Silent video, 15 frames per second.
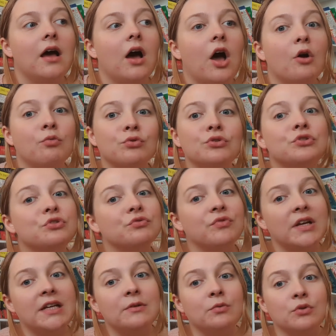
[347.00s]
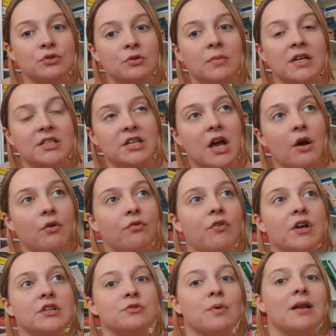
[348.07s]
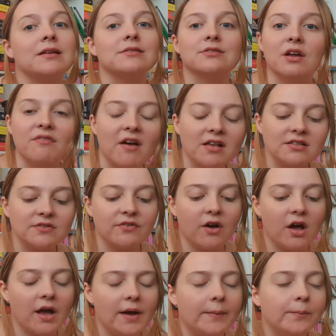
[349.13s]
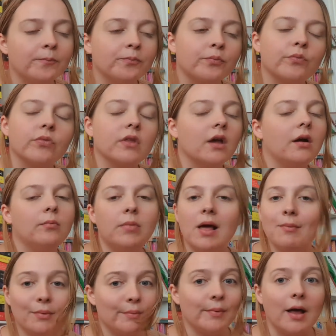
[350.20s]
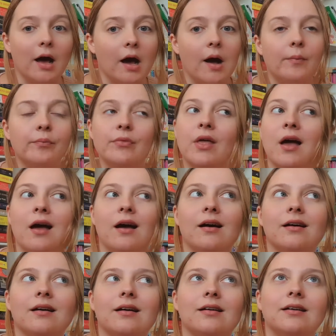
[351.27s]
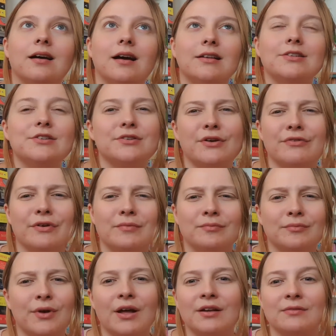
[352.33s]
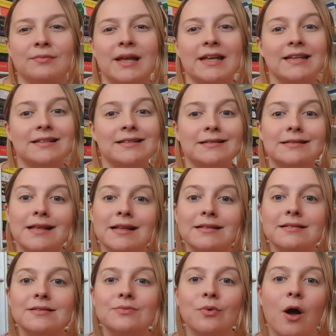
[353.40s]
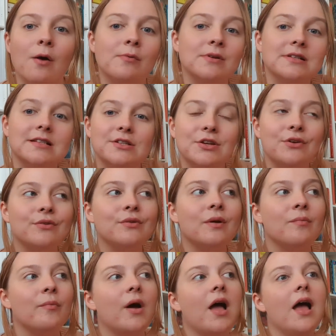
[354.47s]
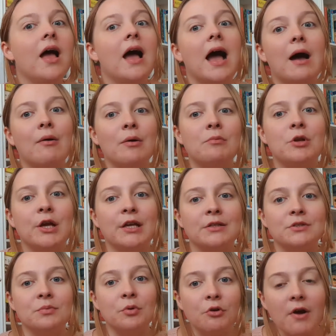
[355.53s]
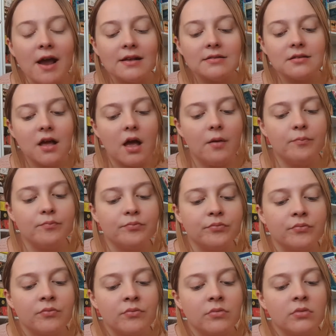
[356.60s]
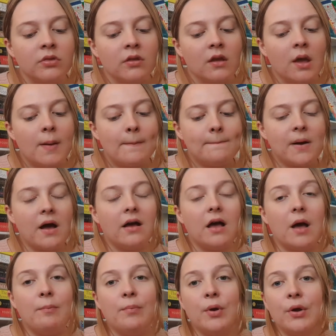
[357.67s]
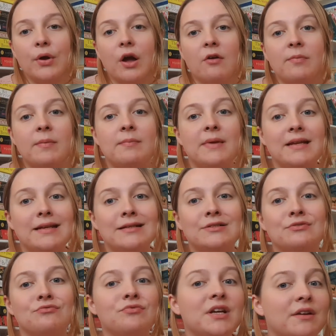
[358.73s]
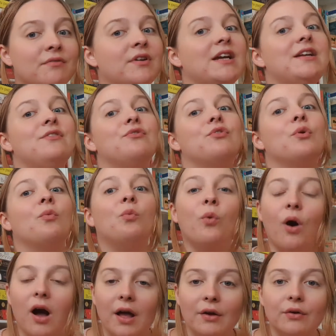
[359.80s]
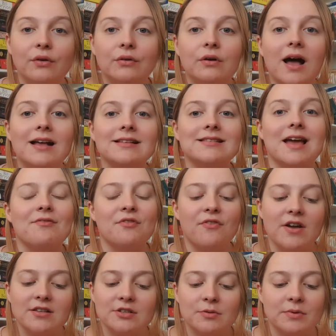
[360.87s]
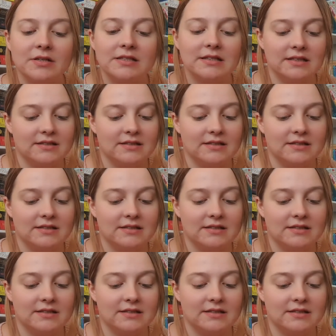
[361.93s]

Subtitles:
I want to read what's on my shelf as well as diversify, blah, blah, blah. I don't know if I'm kind of making sense what I want to do and how I'm looking to progress. But a book I've been meaning to reread for a while, as I have the first two books in the